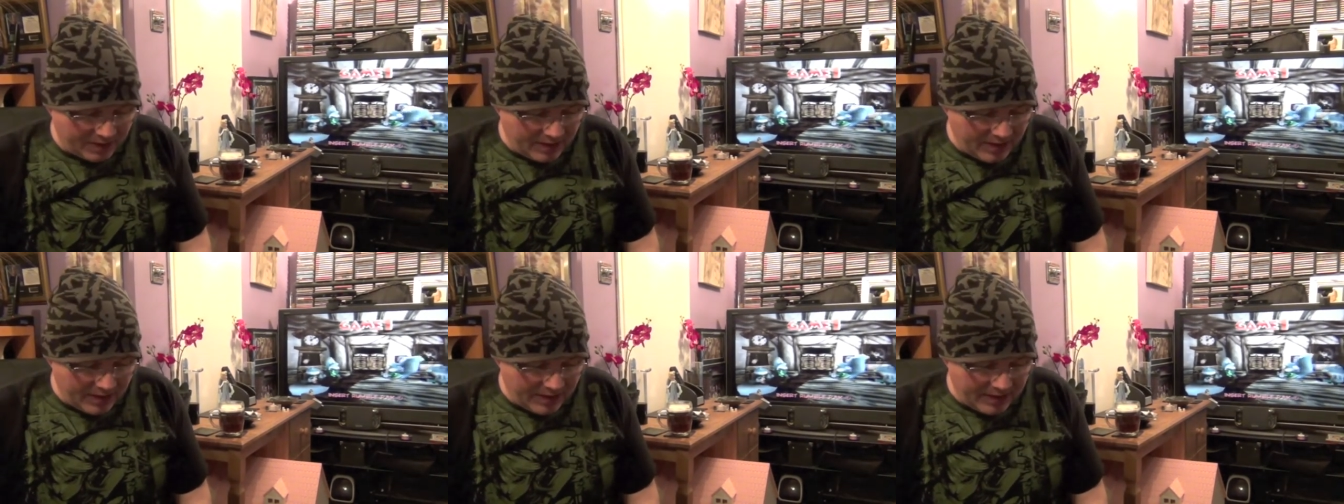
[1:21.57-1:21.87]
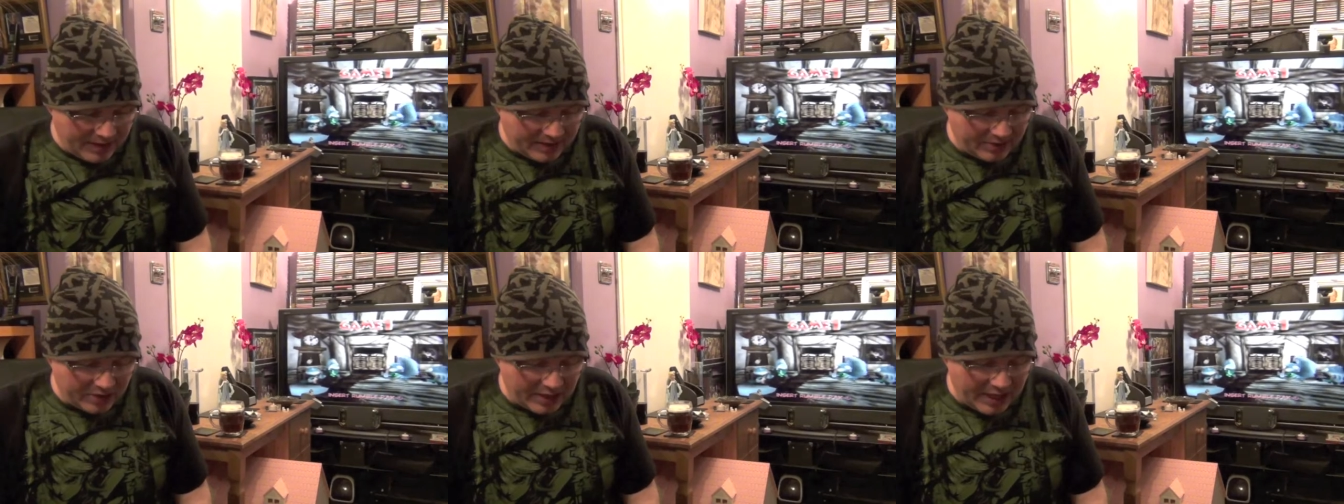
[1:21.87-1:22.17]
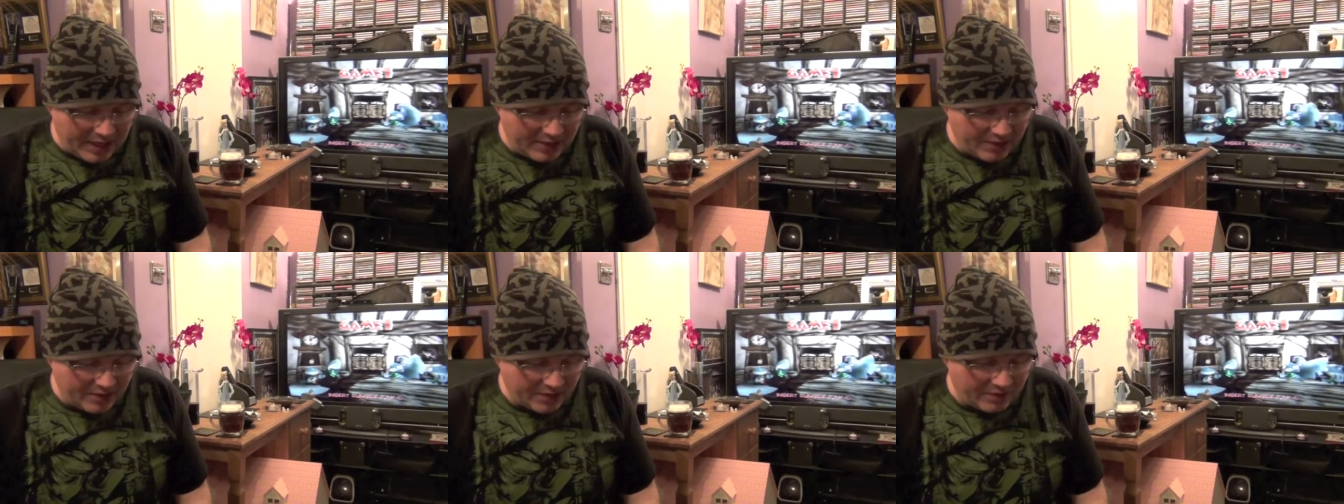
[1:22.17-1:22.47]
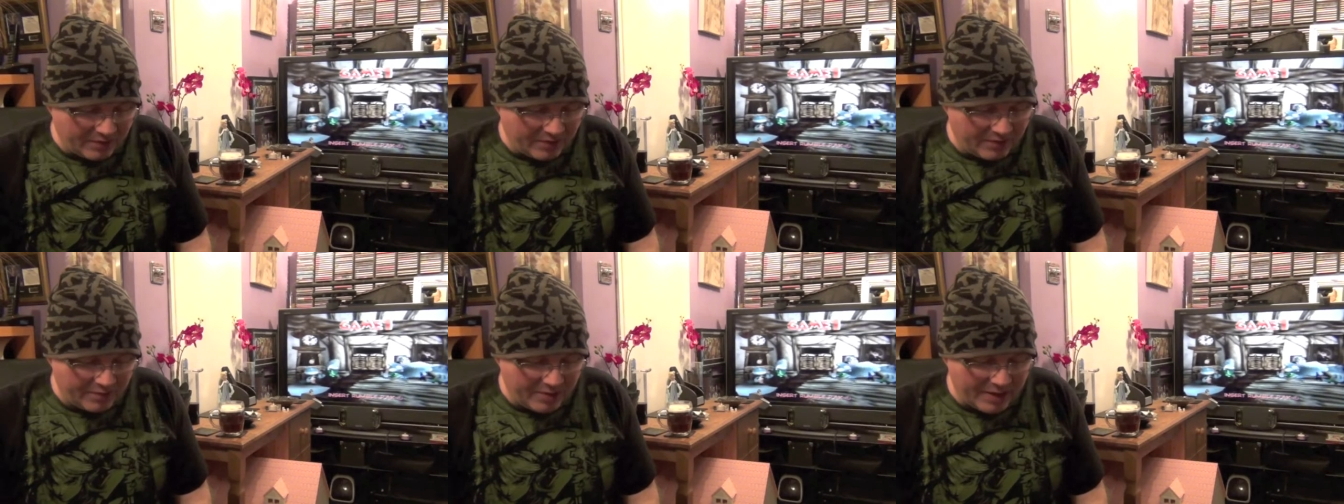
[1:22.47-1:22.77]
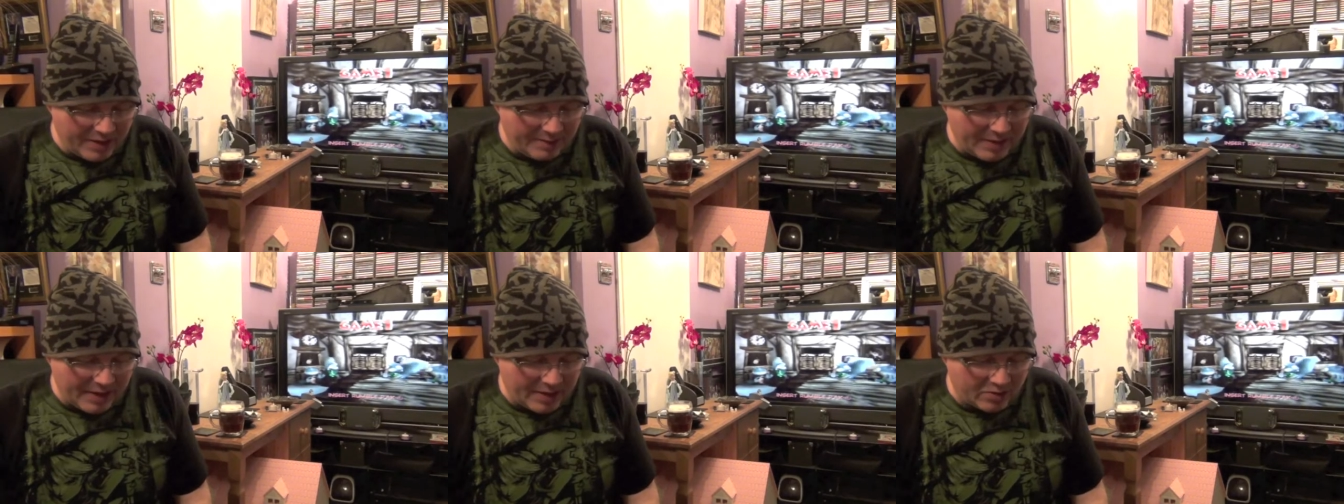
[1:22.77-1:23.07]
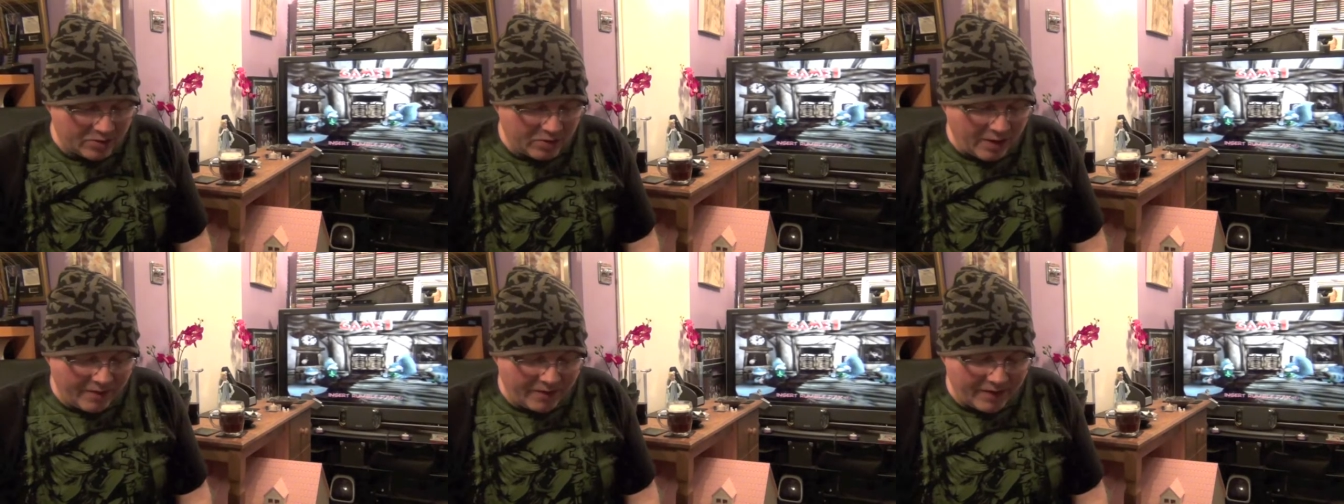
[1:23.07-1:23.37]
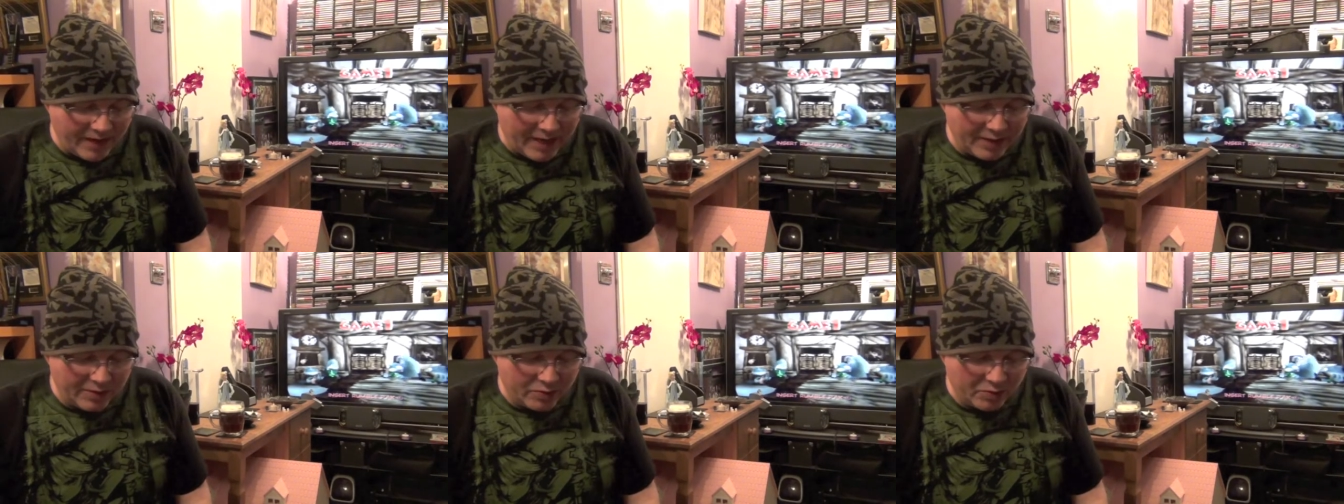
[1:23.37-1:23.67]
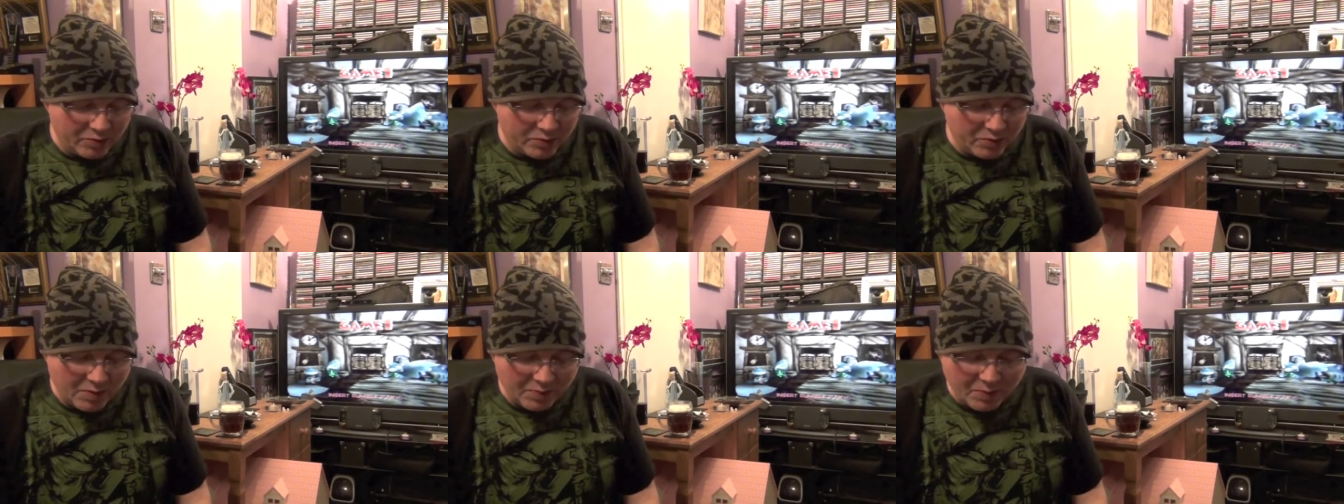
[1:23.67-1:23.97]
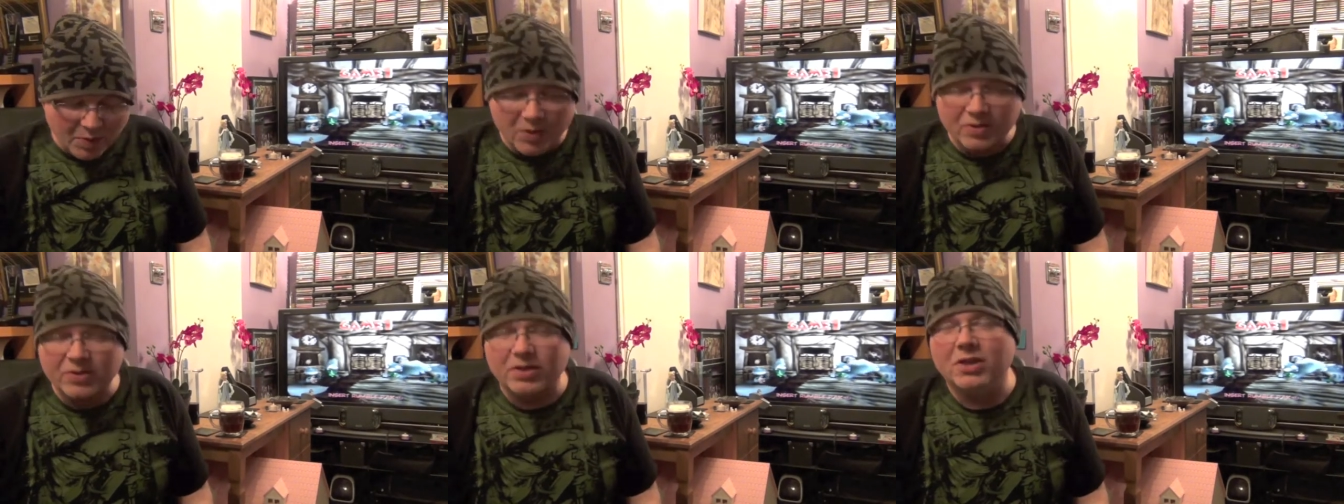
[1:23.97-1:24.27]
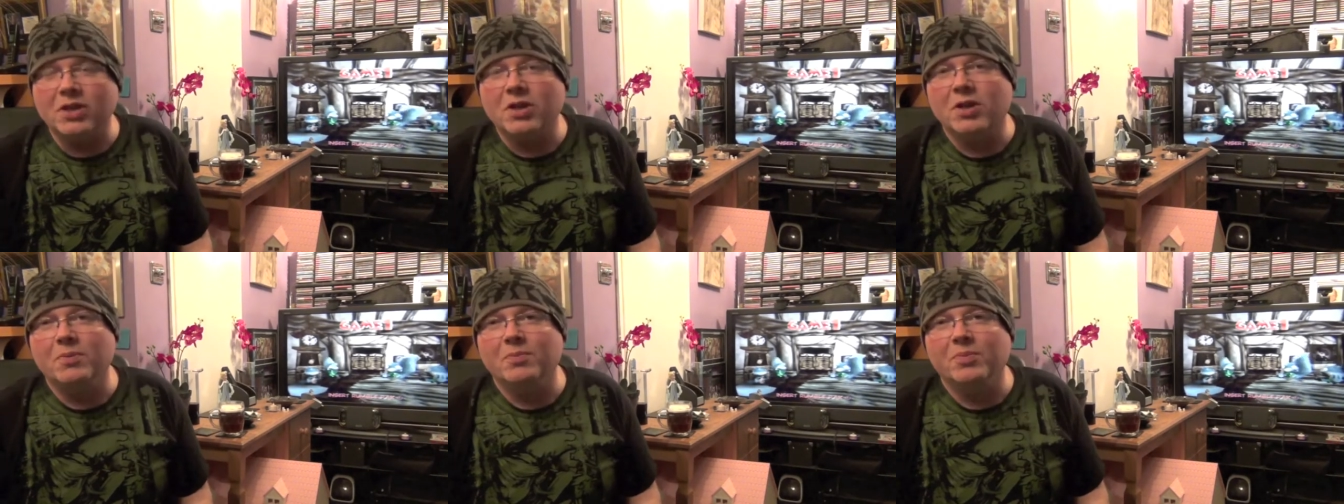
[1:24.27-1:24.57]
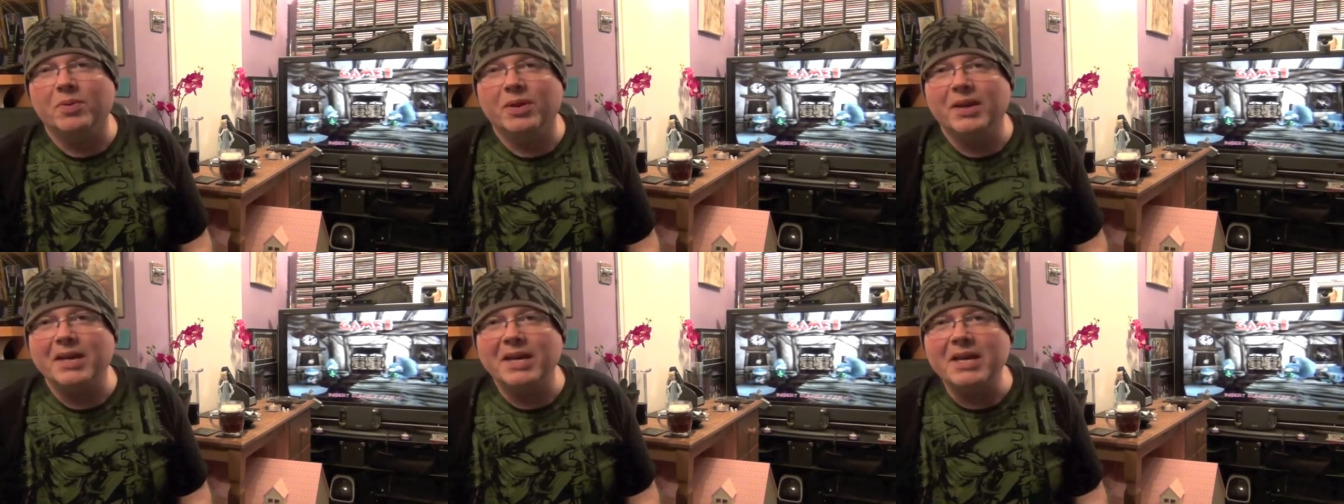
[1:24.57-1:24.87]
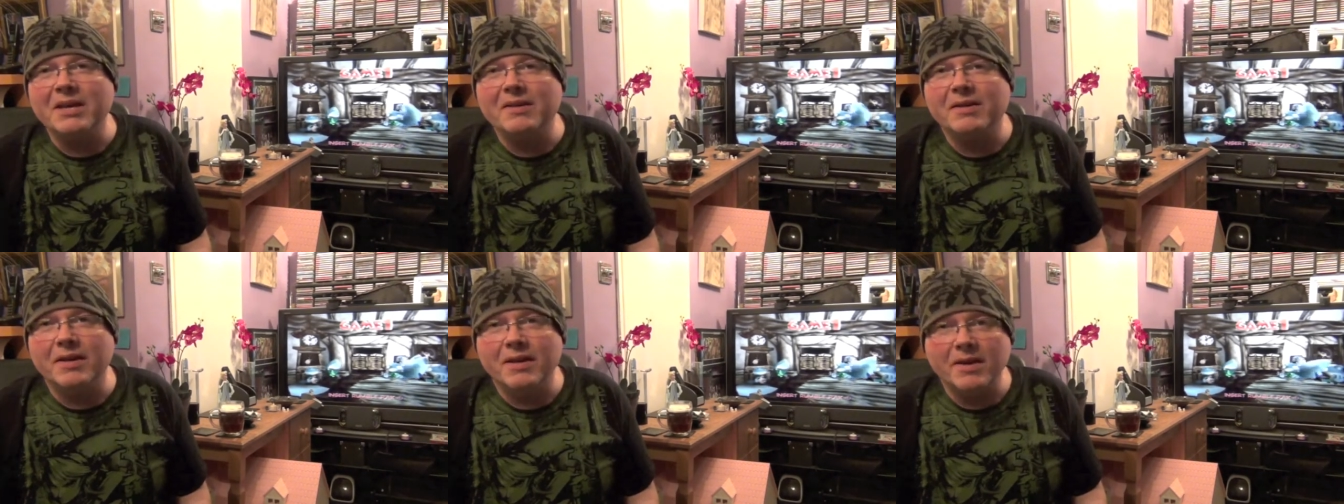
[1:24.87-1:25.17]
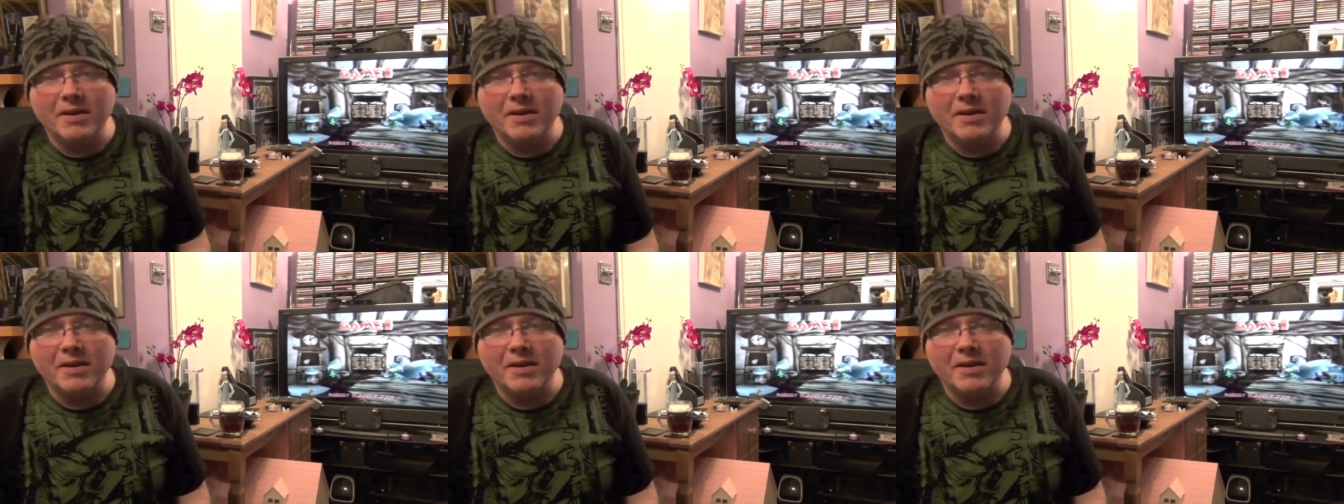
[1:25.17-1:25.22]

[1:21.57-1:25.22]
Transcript: in exchange for 3 Mega Drive games which were boxed and complete.